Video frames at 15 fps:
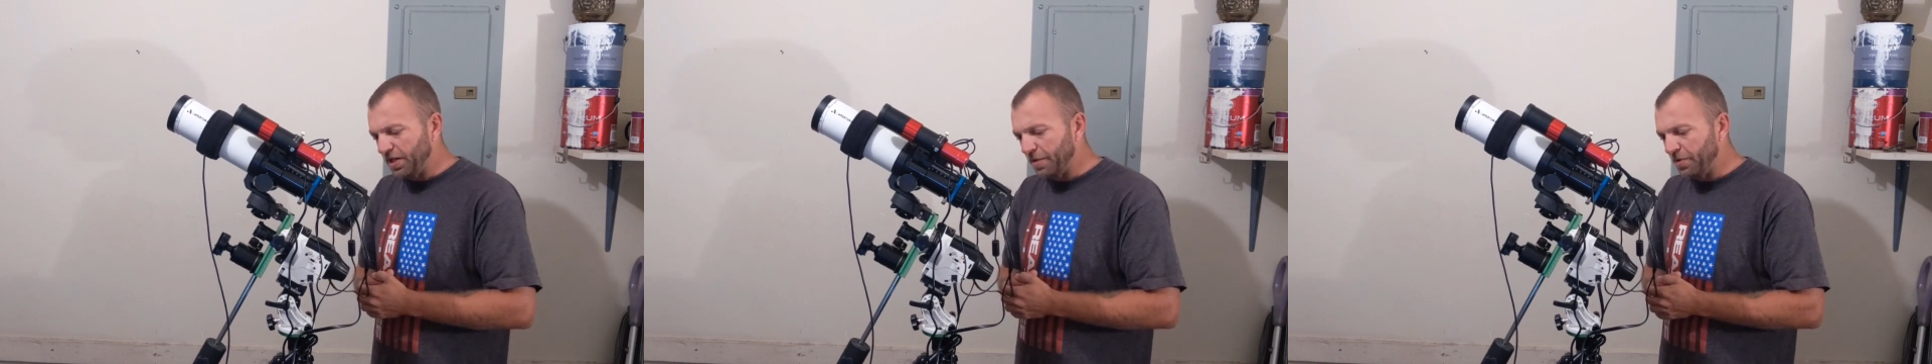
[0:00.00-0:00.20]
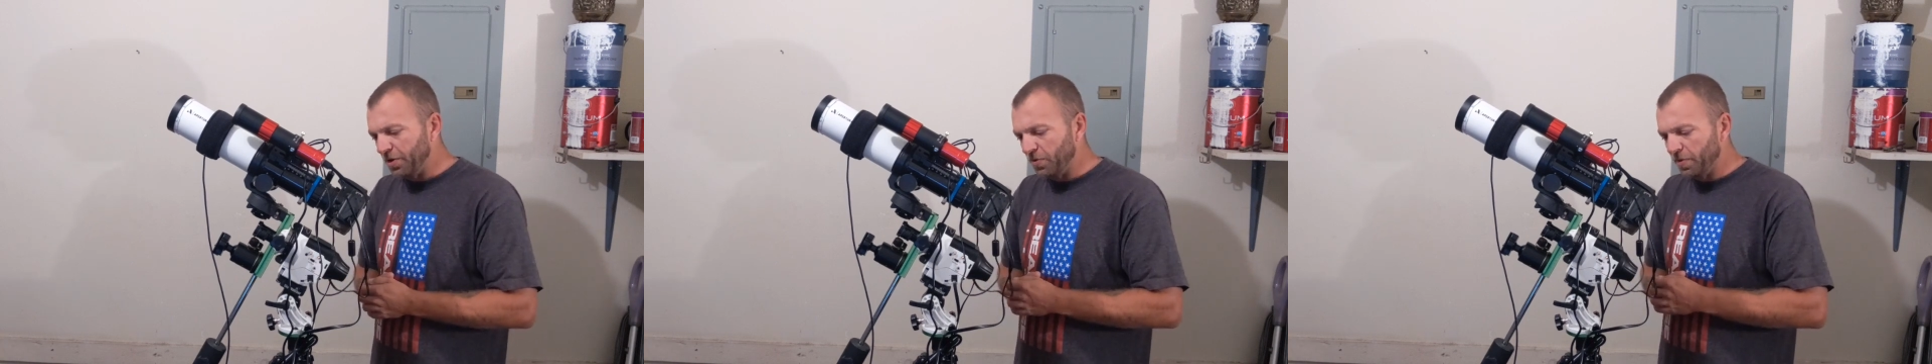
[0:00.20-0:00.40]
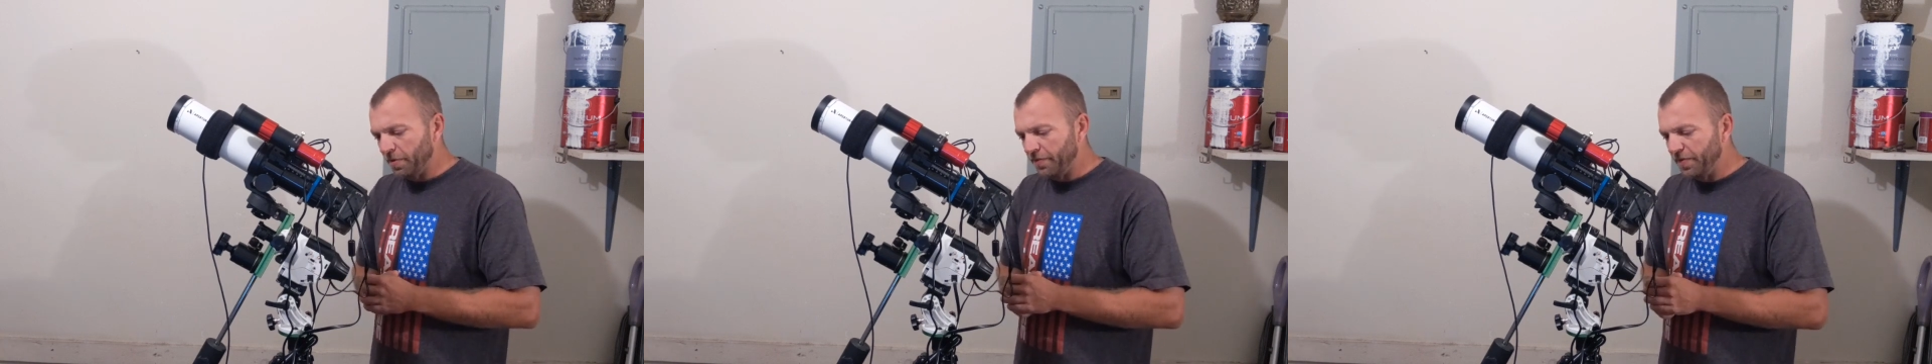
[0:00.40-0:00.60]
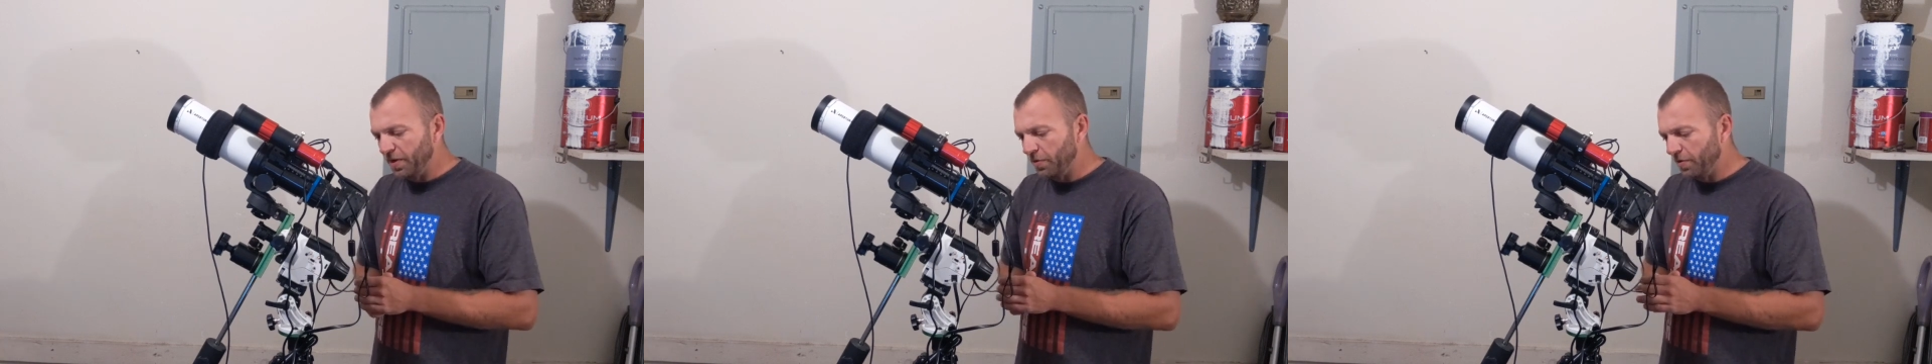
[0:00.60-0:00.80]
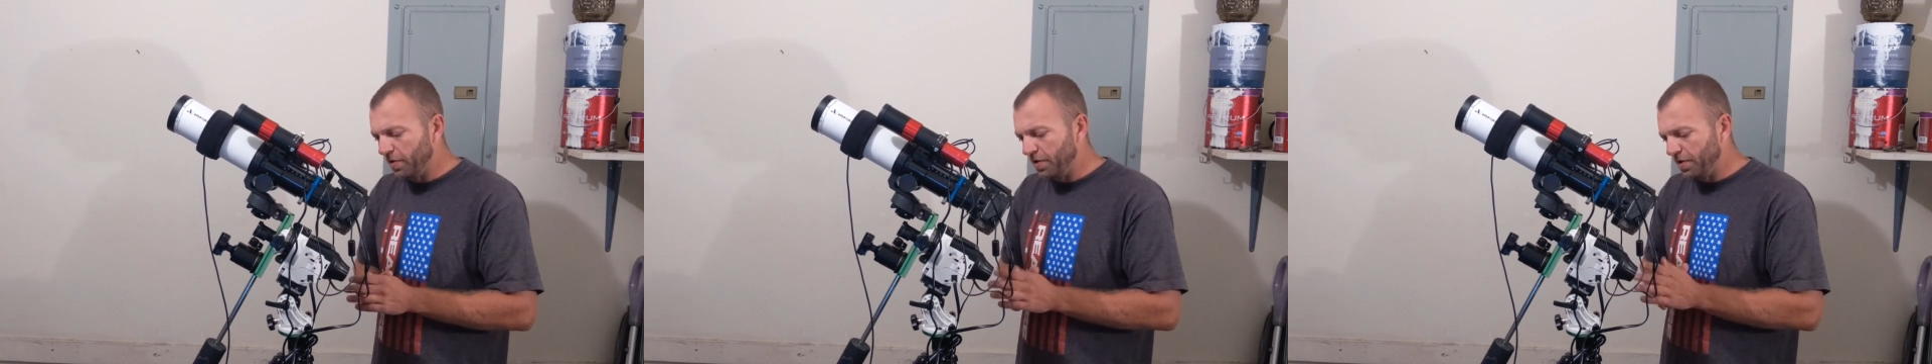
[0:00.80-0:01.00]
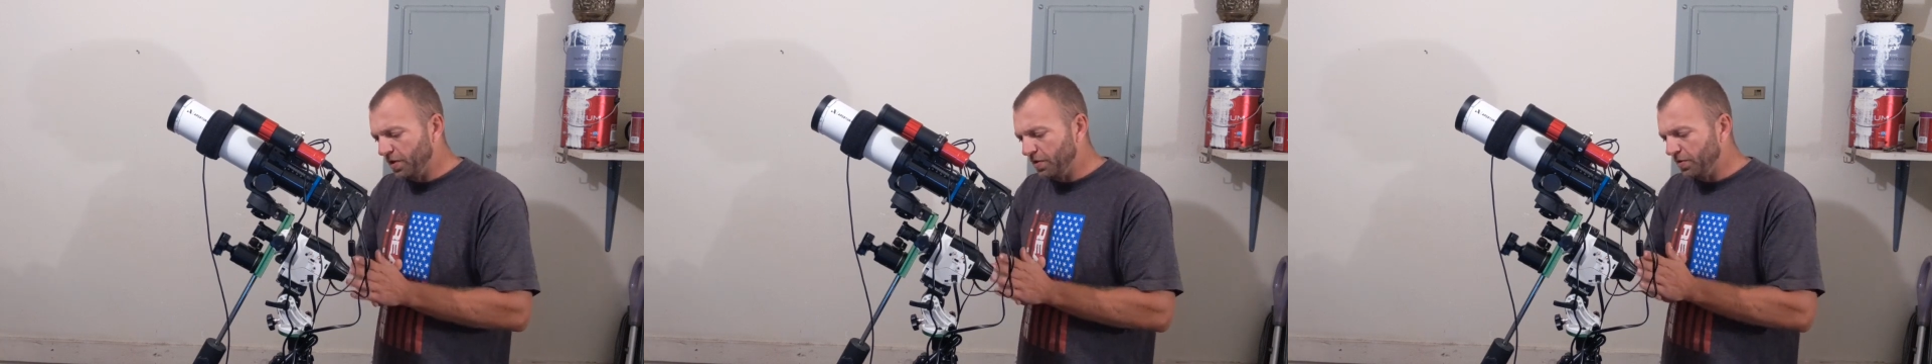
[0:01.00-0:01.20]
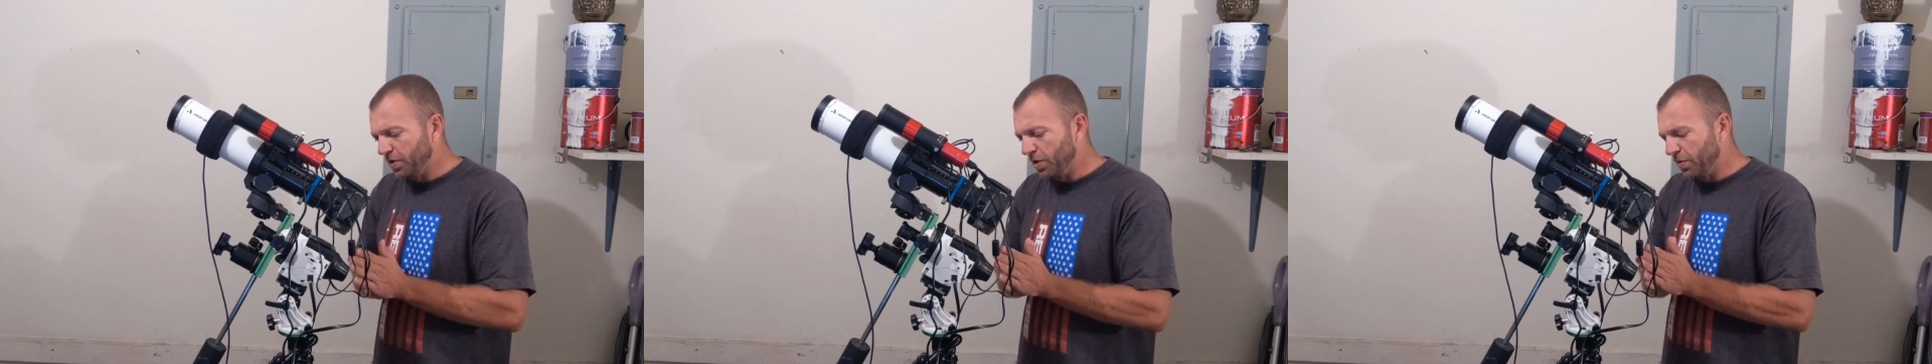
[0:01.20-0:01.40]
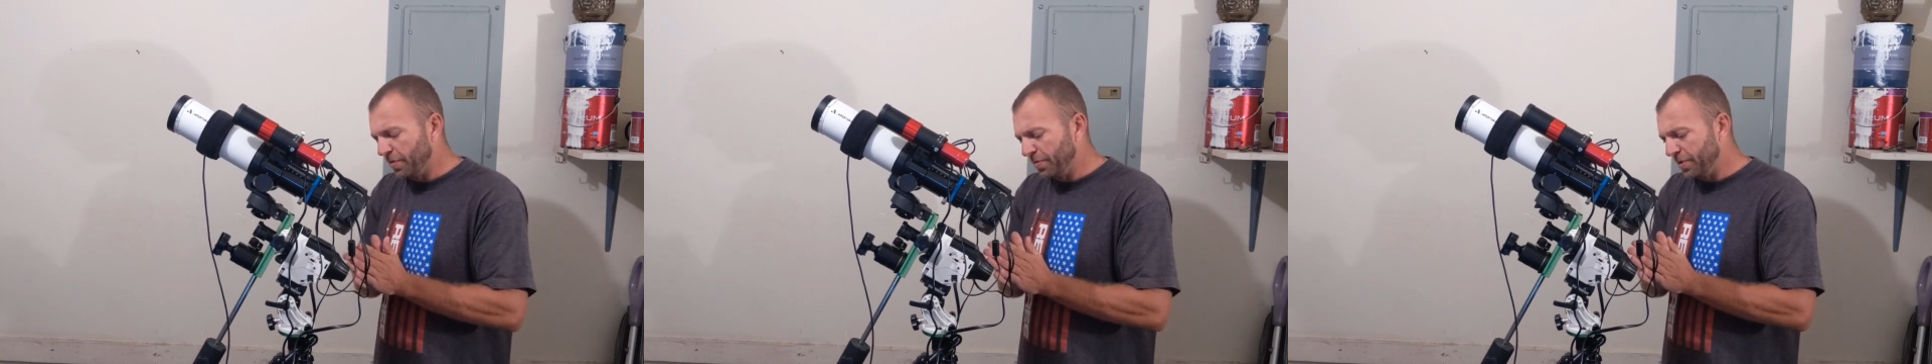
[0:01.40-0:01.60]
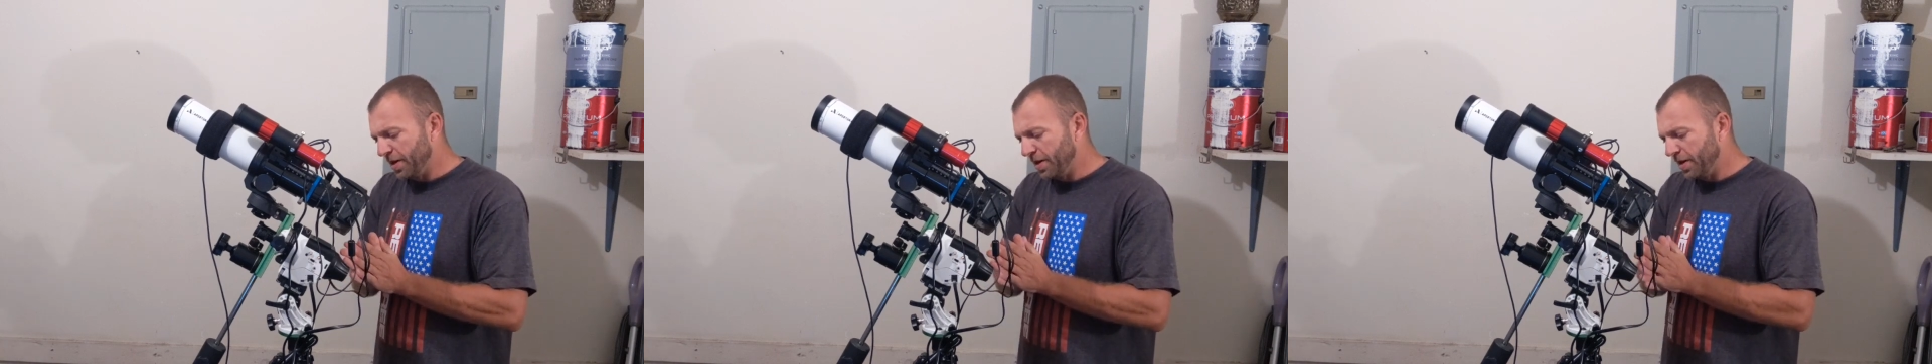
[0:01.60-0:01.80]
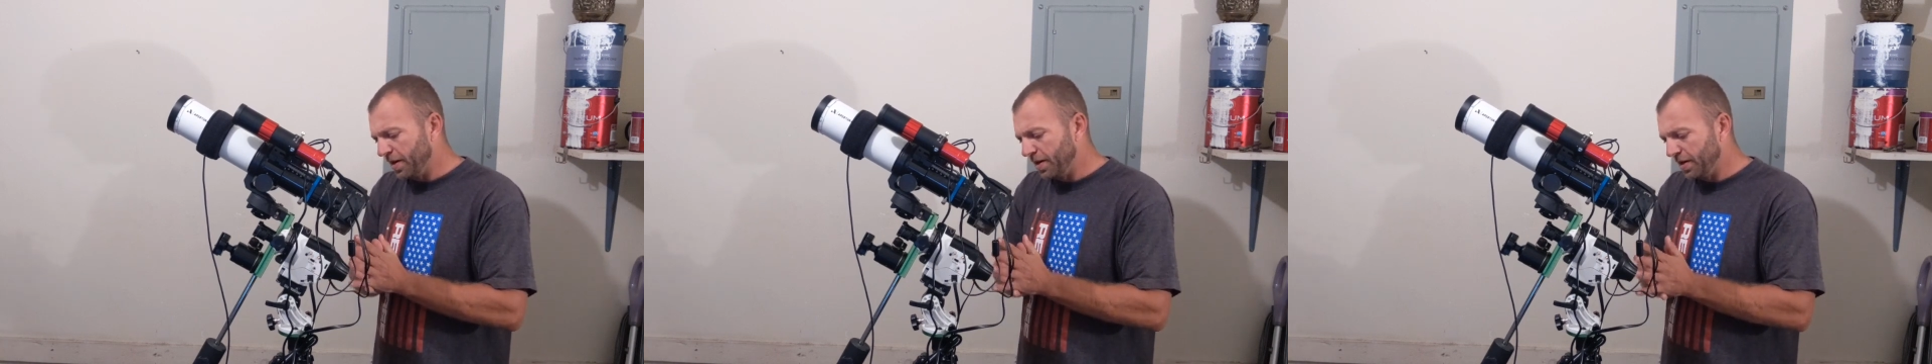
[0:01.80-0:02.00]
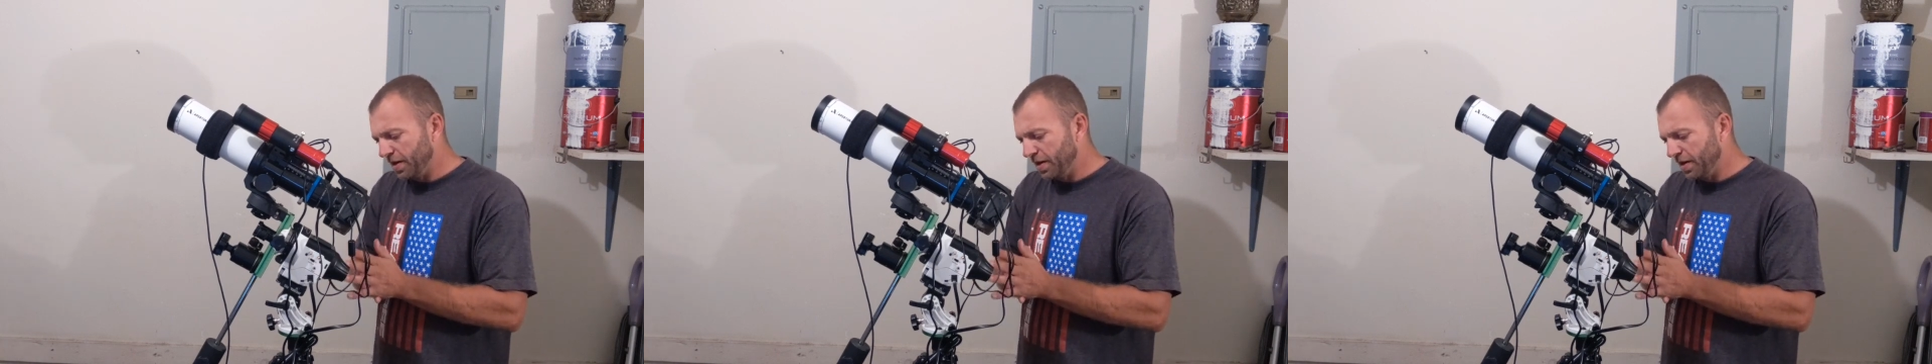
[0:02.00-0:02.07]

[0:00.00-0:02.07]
somebody do a review on YouTube about it,